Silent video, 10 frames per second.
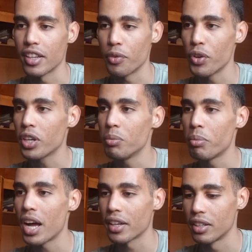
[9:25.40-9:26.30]
If we come
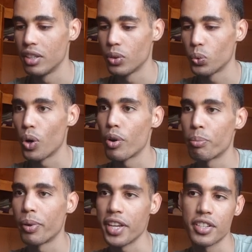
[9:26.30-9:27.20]
back to our
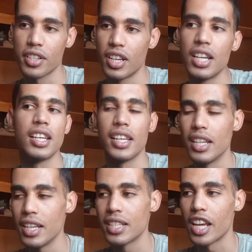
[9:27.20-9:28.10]
page,
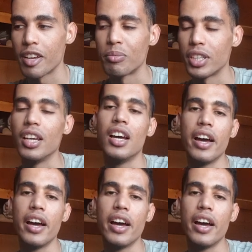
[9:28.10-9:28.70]
it is empty.